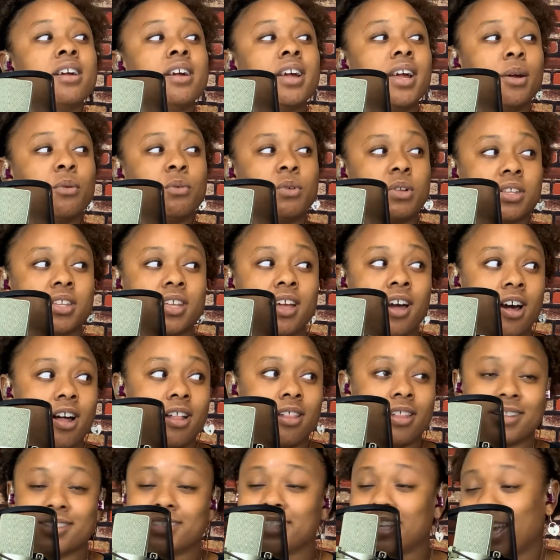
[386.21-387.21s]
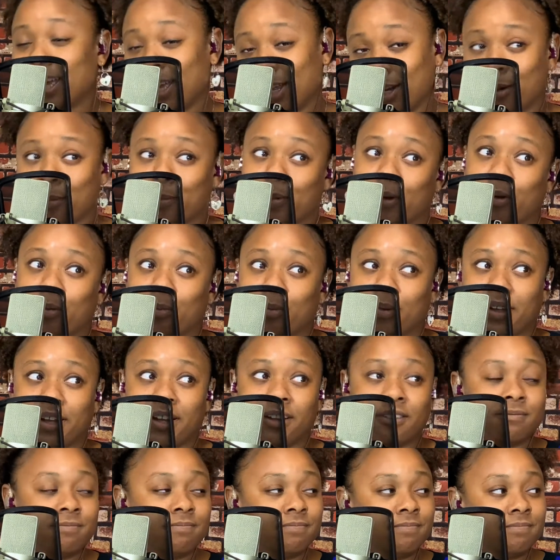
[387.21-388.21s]
and with y'all it's
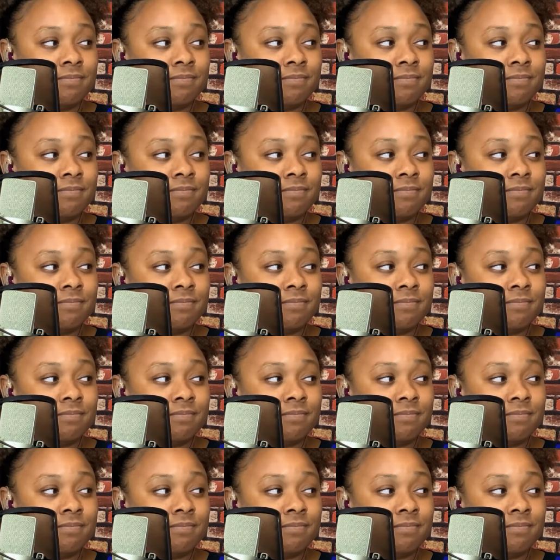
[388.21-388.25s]
inappropriate.